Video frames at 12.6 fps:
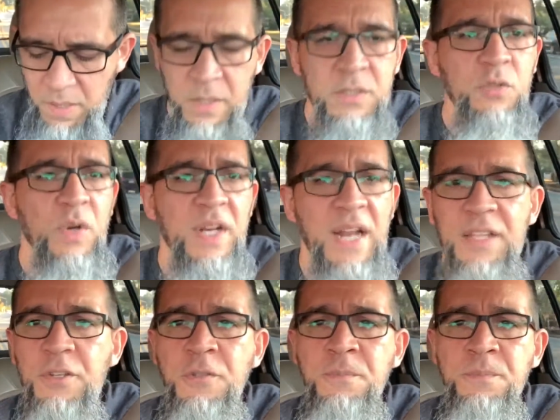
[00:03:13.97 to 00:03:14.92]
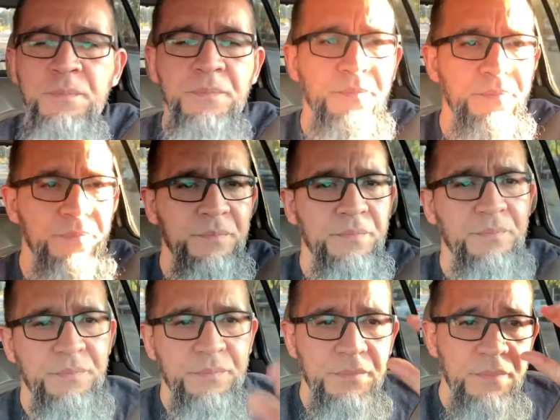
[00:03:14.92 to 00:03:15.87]
So what did I do?
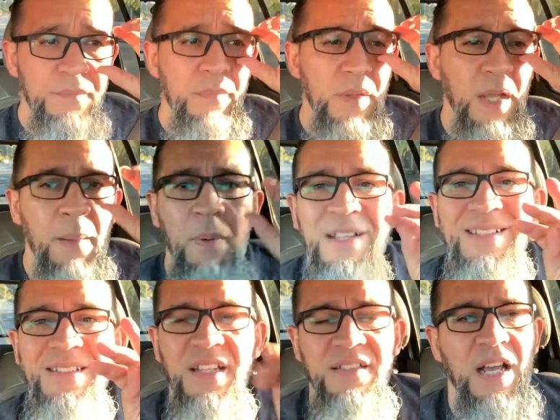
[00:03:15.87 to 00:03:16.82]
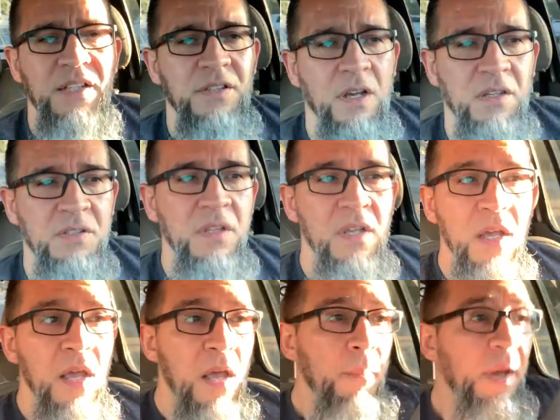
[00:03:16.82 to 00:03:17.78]
I bought 6 hot dogs.
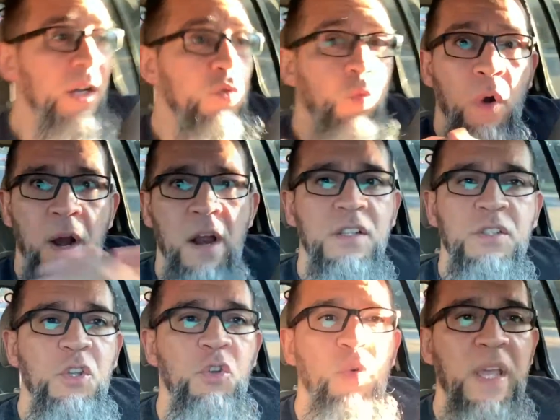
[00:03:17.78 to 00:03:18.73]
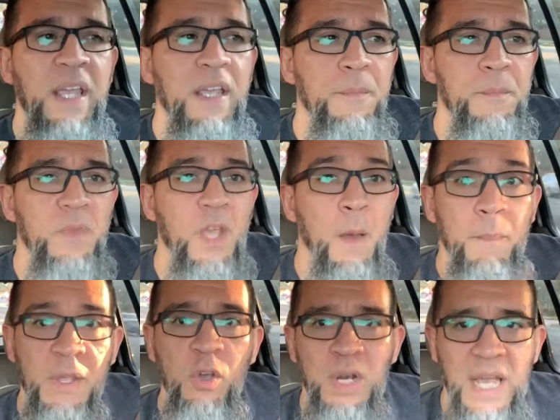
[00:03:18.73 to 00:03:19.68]
Because where else can you eat a
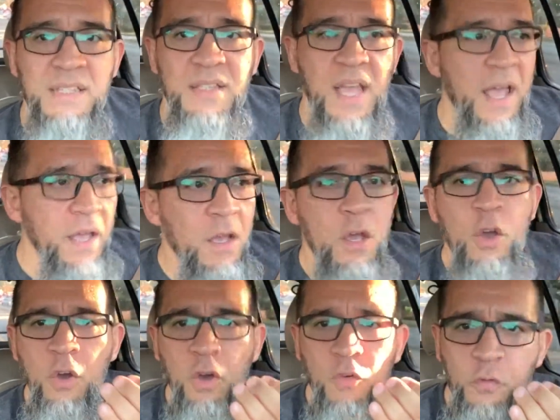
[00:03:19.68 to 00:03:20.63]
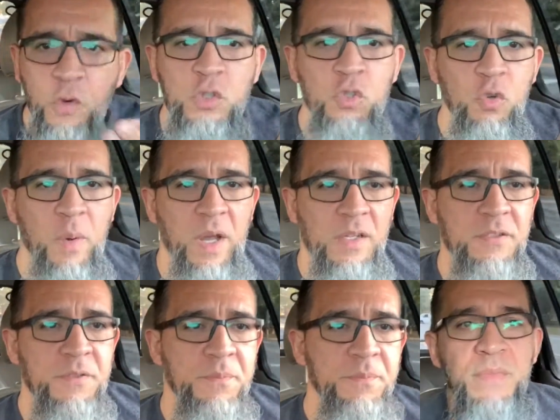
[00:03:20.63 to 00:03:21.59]
meal like that for
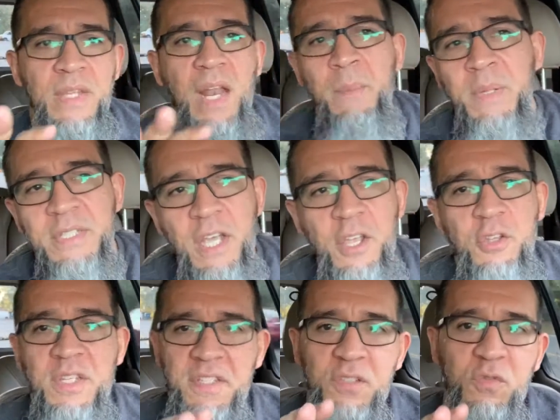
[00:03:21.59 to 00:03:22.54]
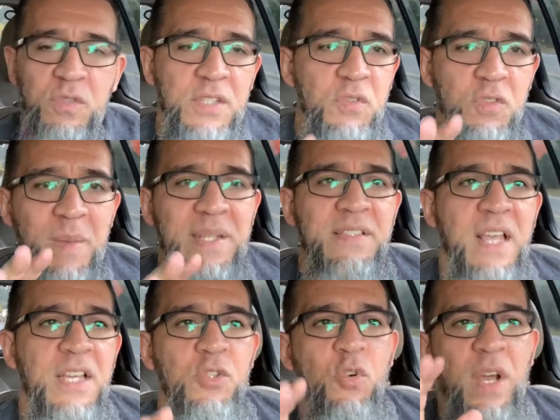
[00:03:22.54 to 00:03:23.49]
$2? Now let me tell you, this was my
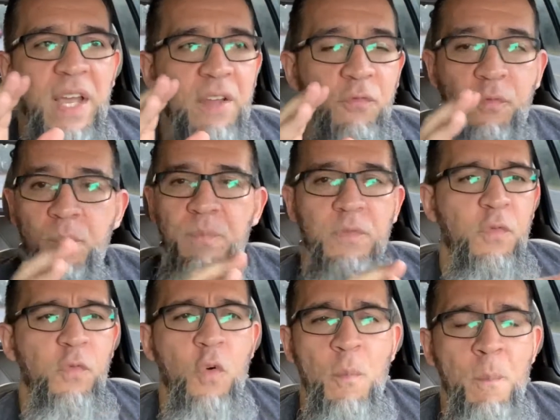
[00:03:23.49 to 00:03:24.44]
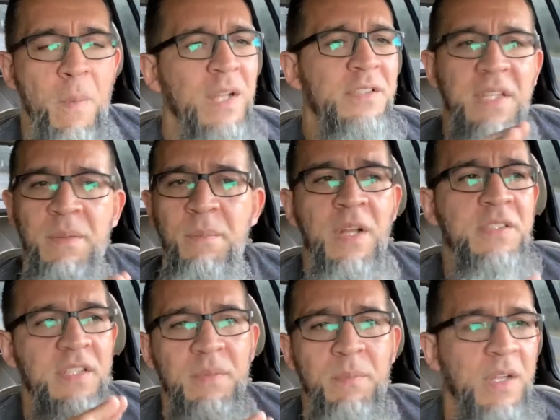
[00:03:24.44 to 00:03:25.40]
schedule for months and
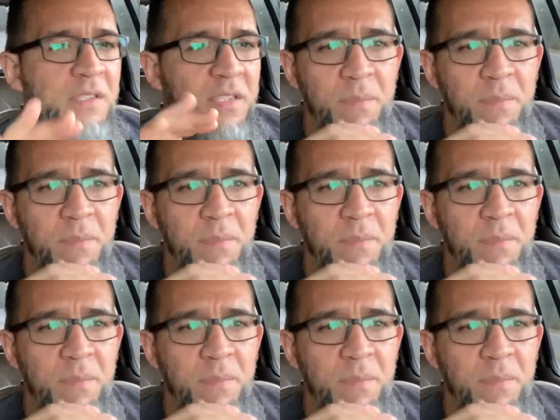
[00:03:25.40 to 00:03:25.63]
months and months and